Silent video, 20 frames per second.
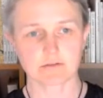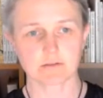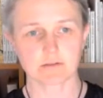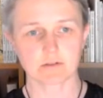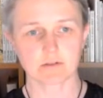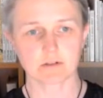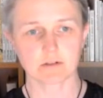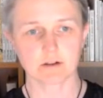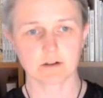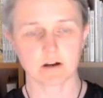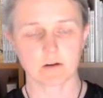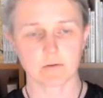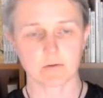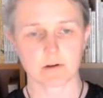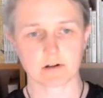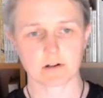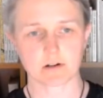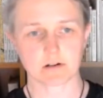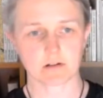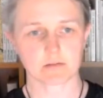
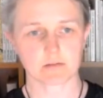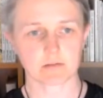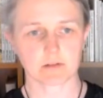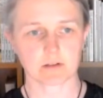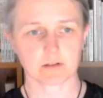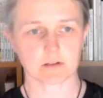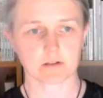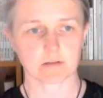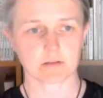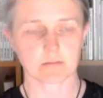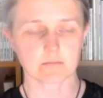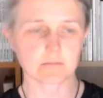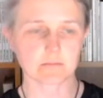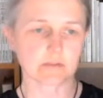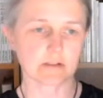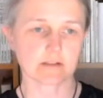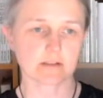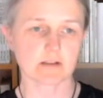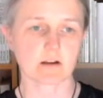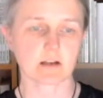our
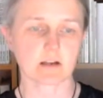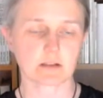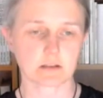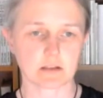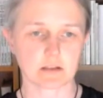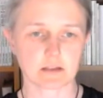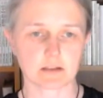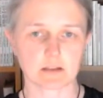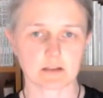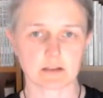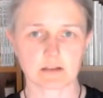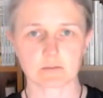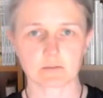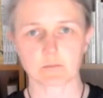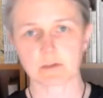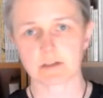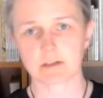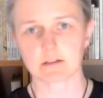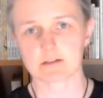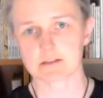design thinking. We
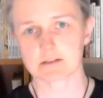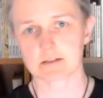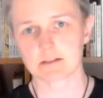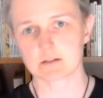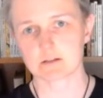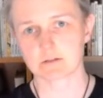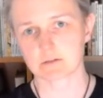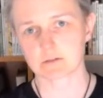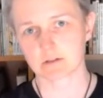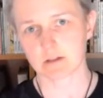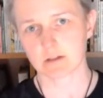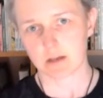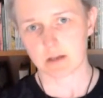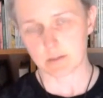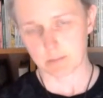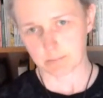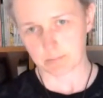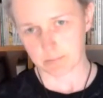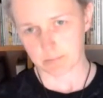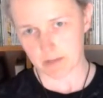continued
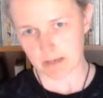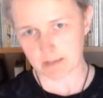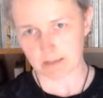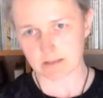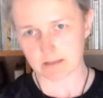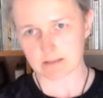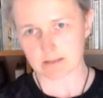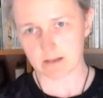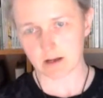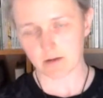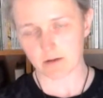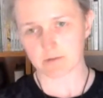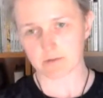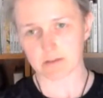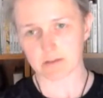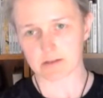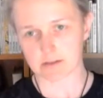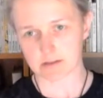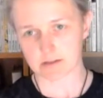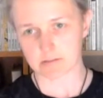breaking down
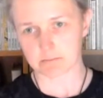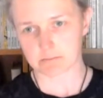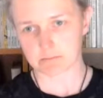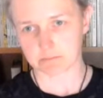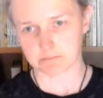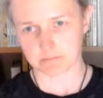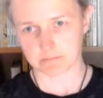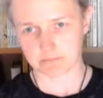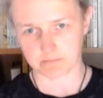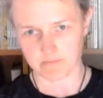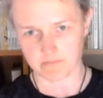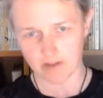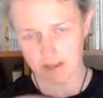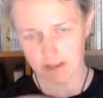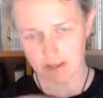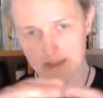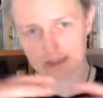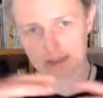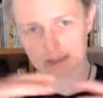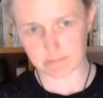this vague
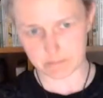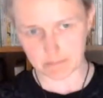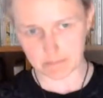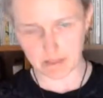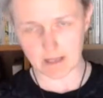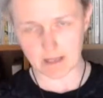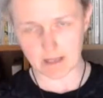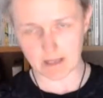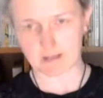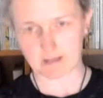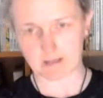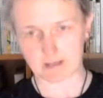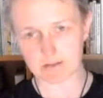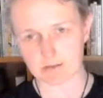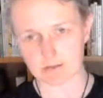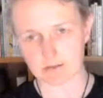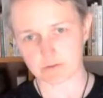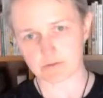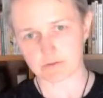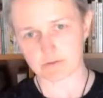plan
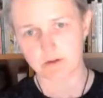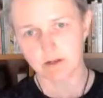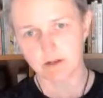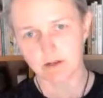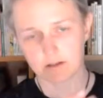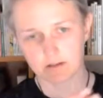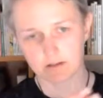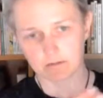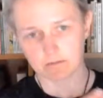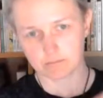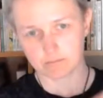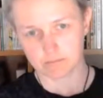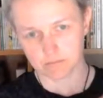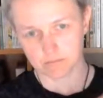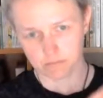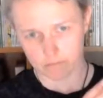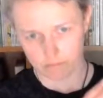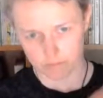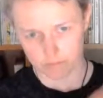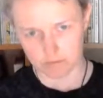into
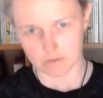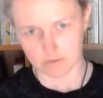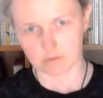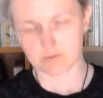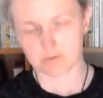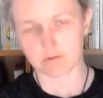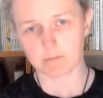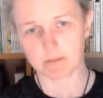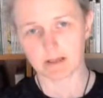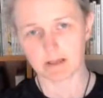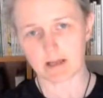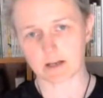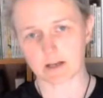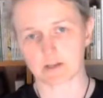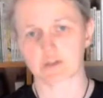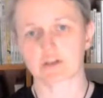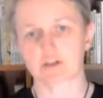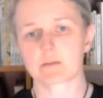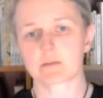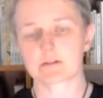doable,
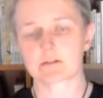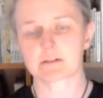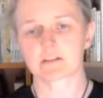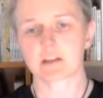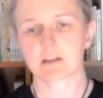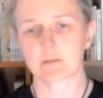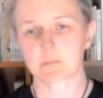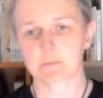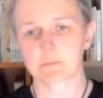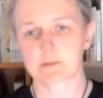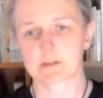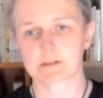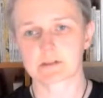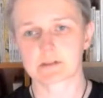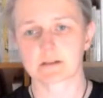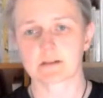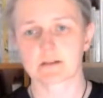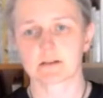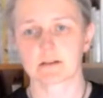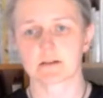actionable steps.
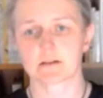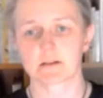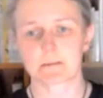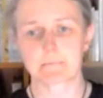And